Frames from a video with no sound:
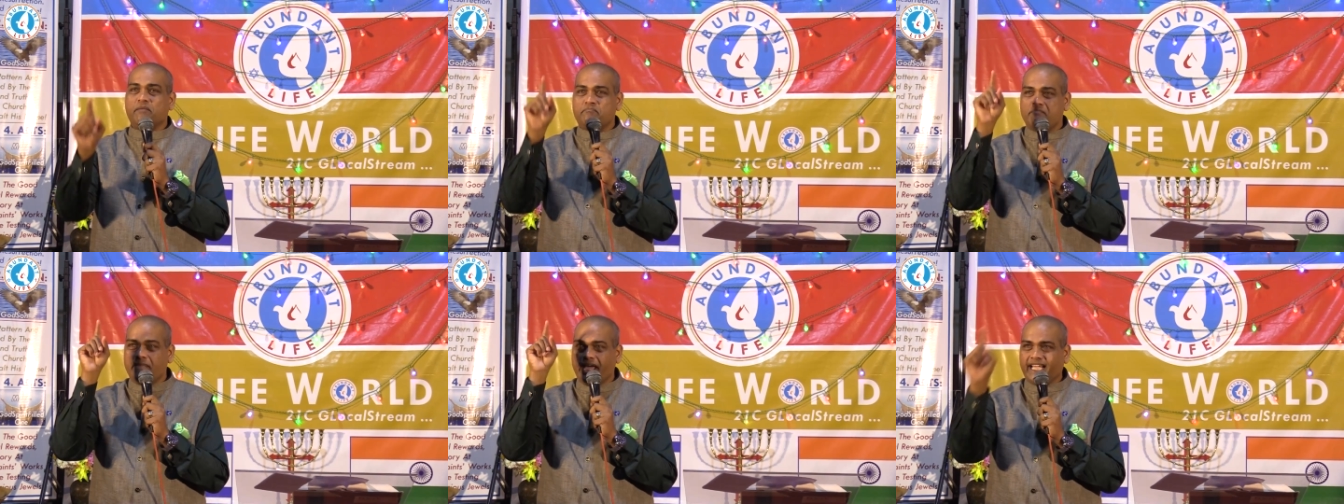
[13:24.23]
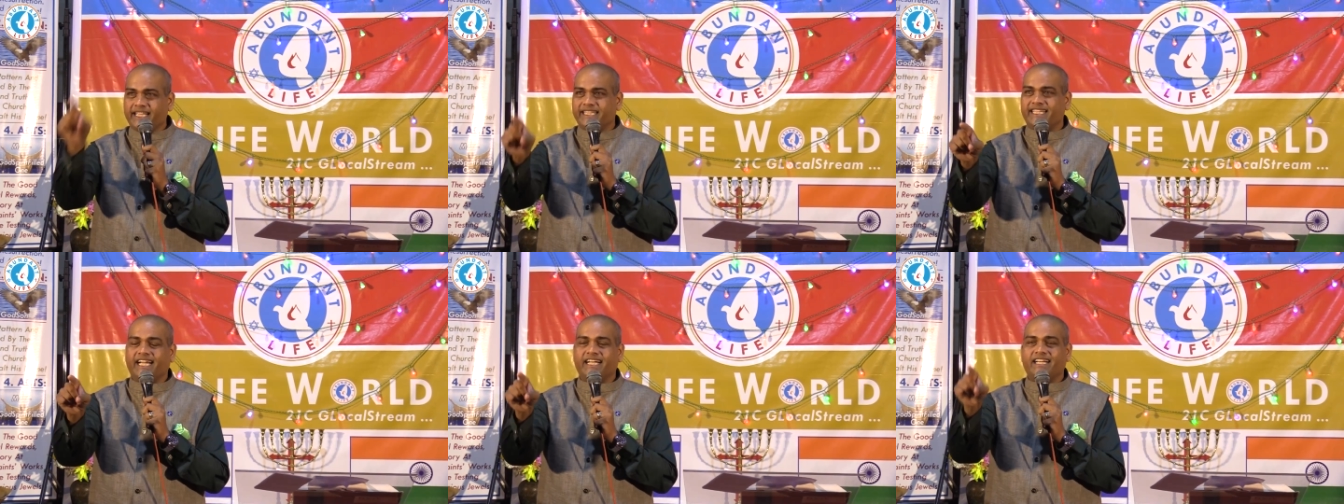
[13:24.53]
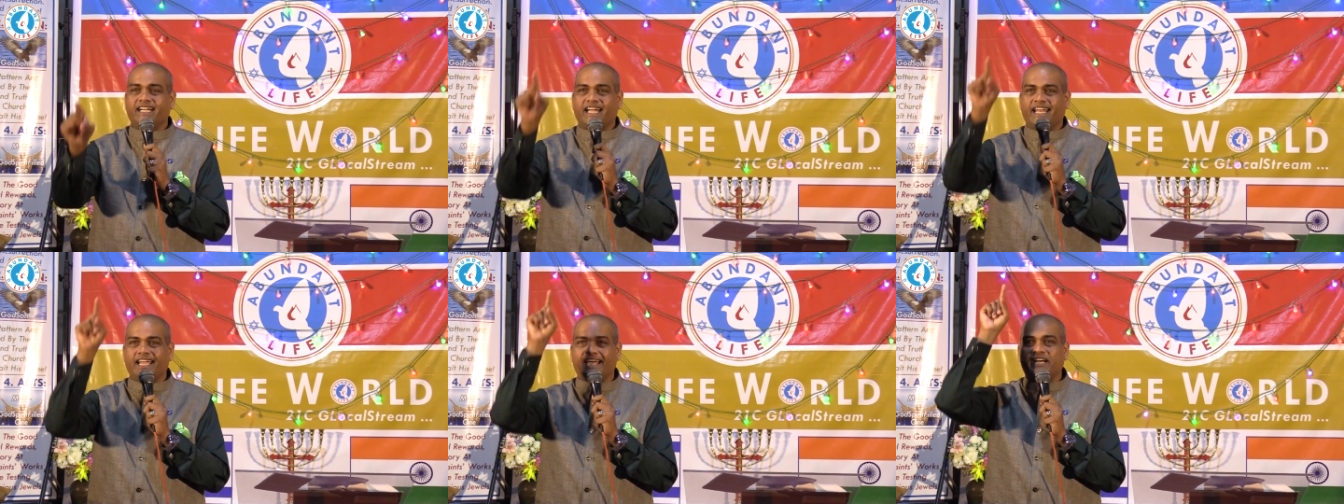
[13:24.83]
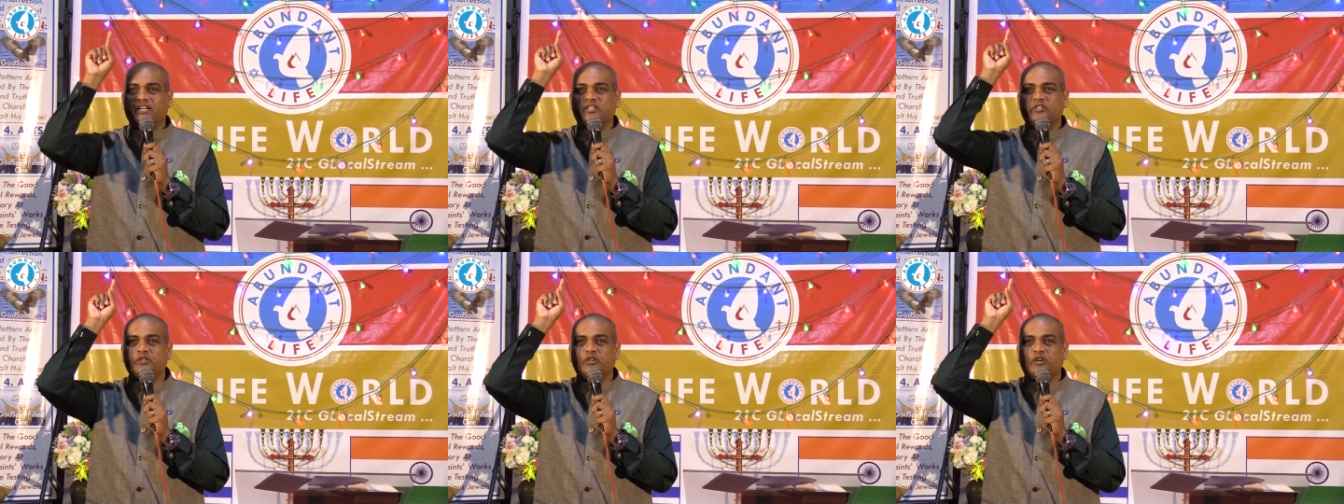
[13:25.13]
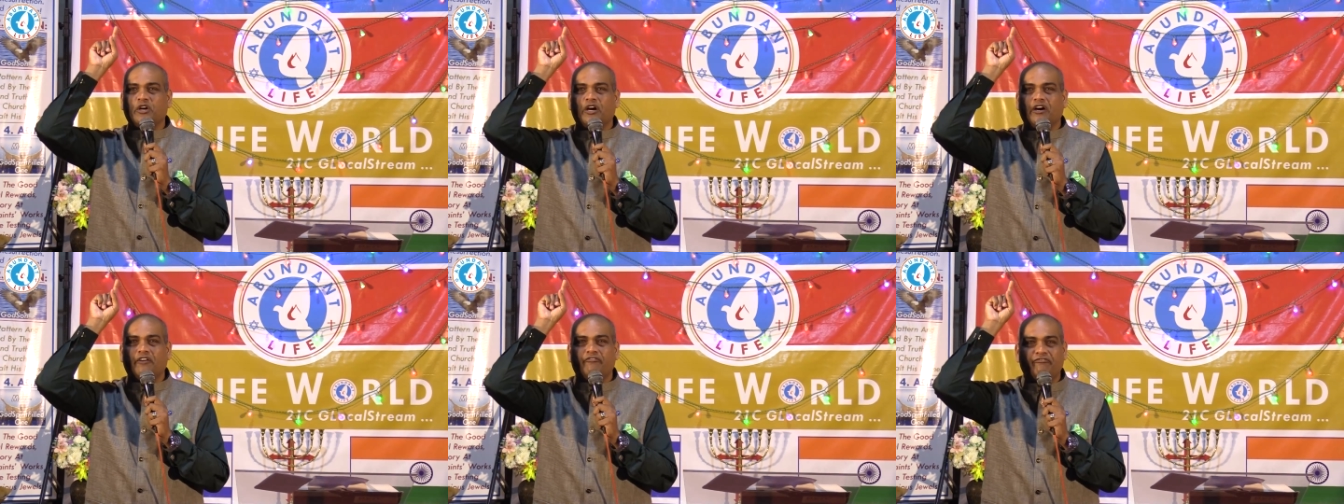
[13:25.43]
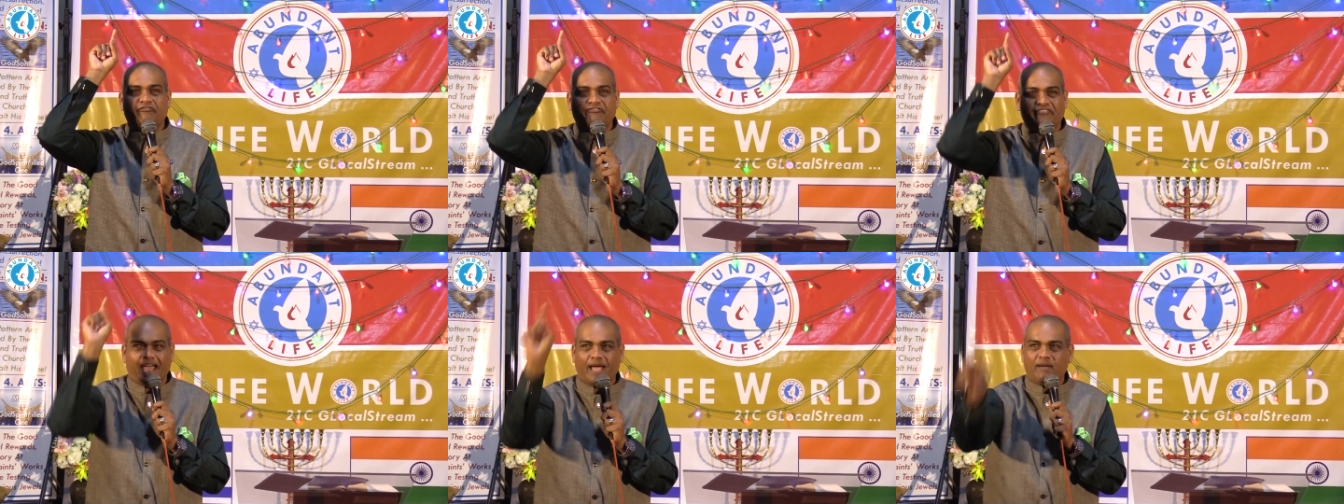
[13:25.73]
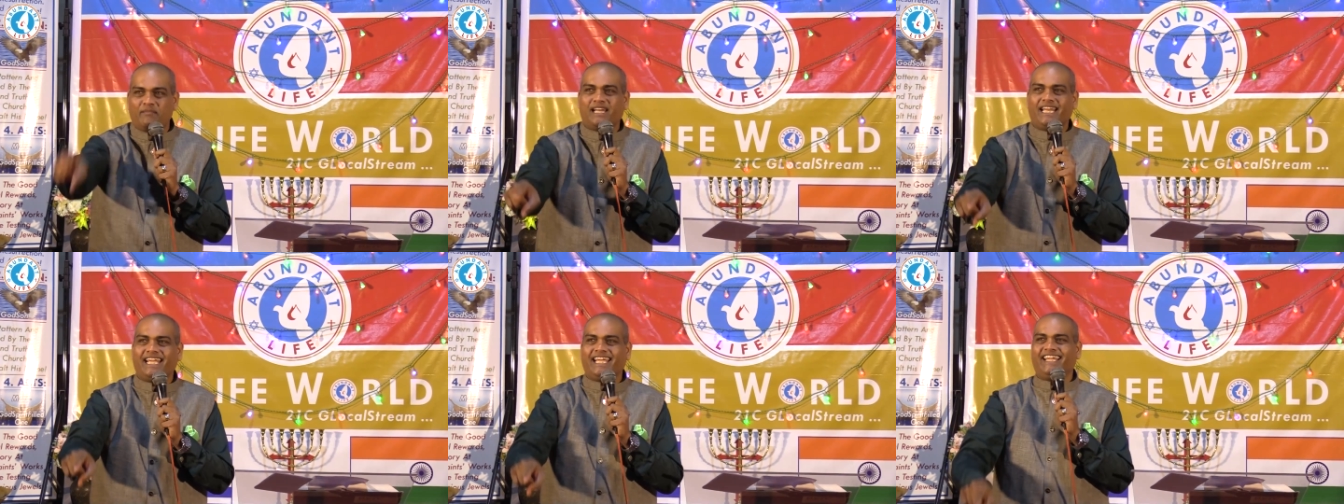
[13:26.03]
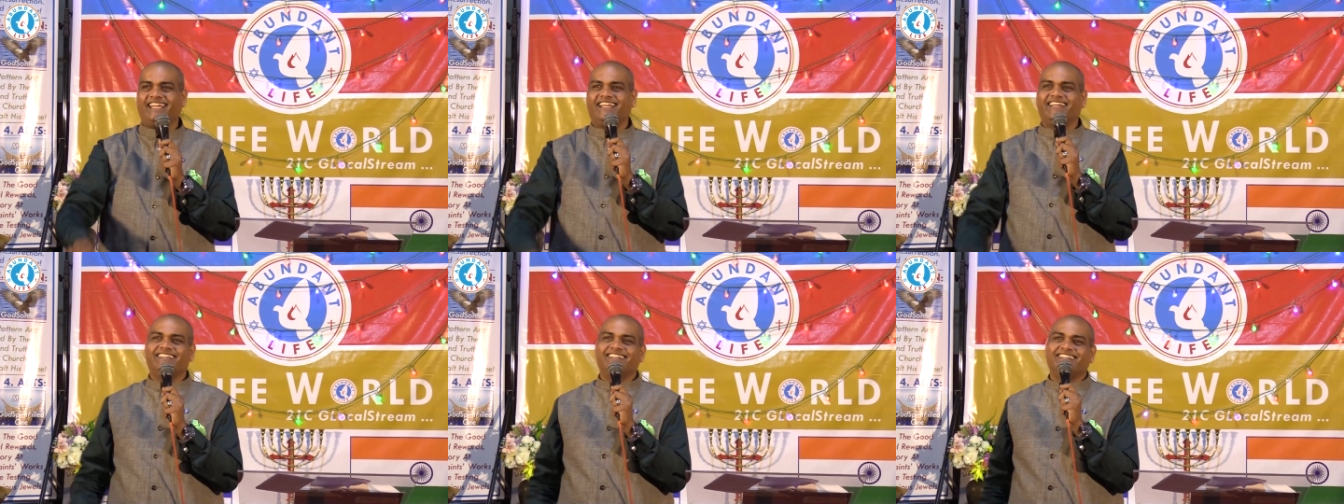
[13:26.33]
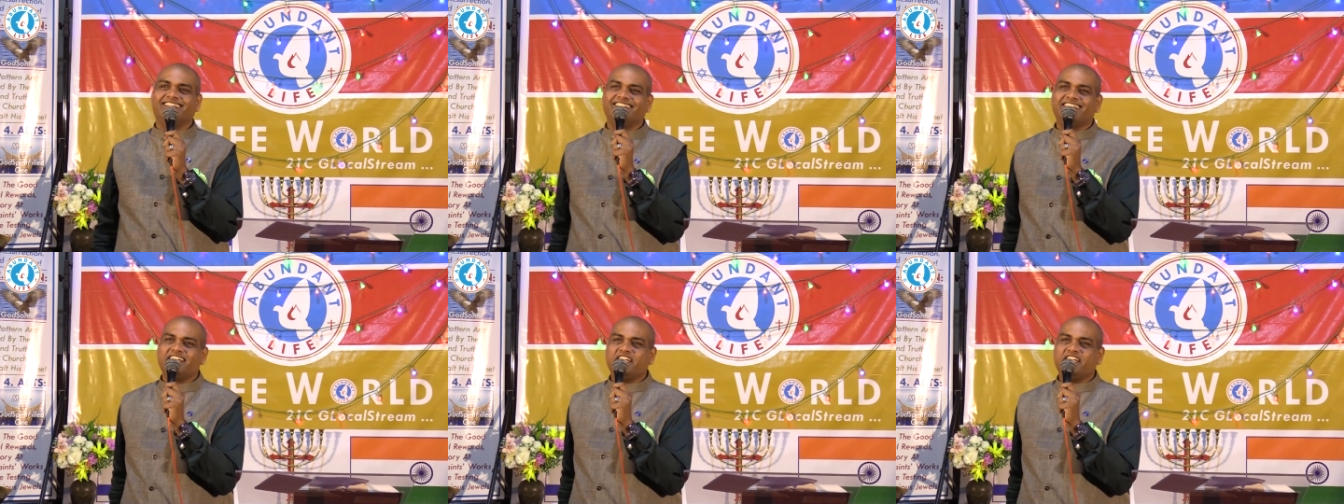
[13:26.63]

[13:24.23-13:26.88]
make that clear to your family.